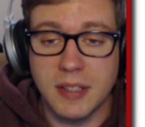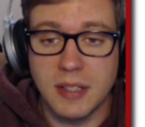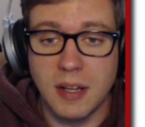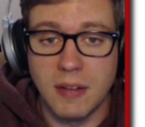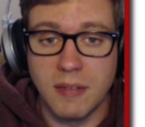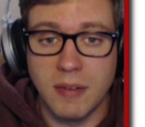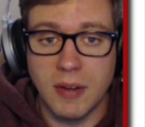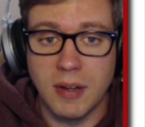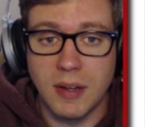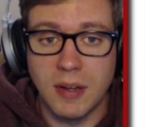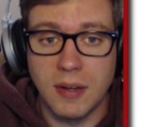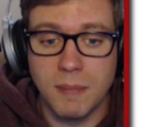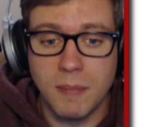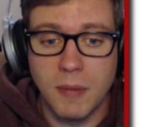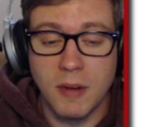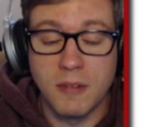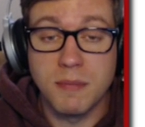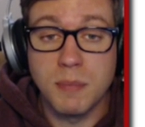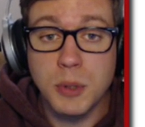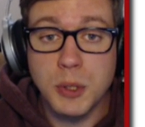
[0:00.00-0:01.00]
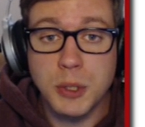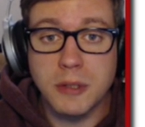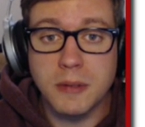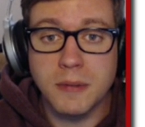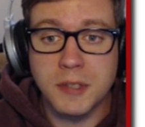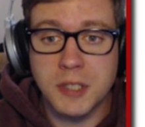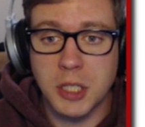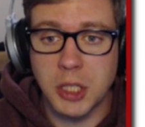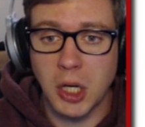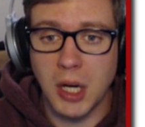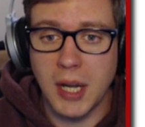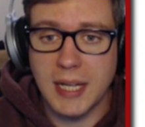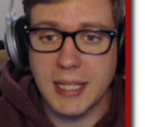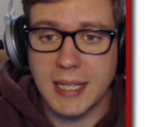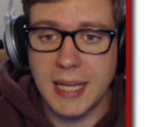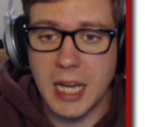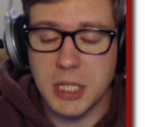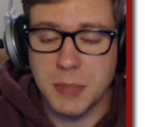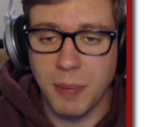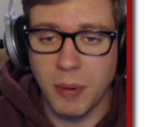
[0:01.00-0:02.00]
of, a, of moves to try and
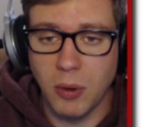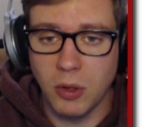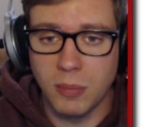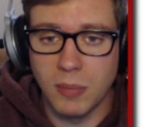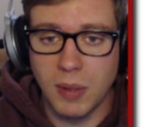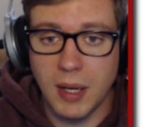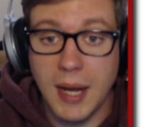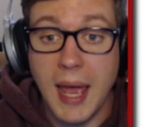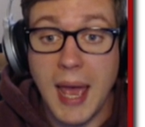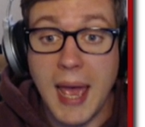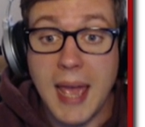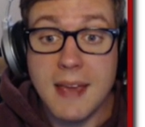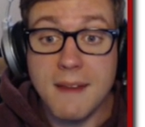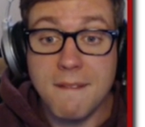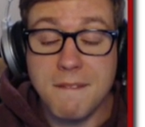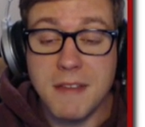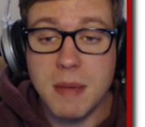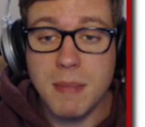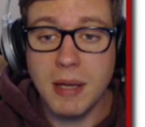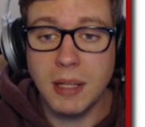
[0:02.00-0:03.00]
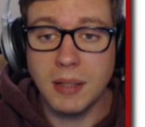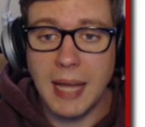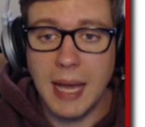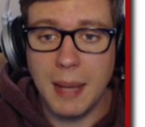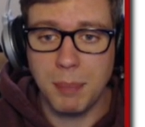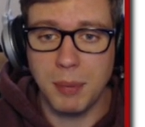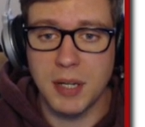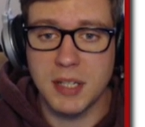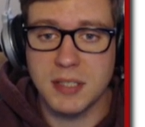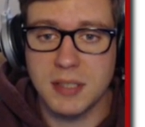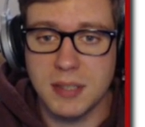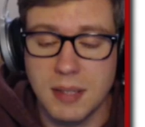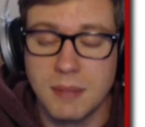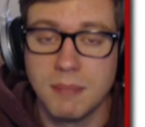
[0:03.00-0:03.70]
catch Pokemon. Hey, a female Lapras.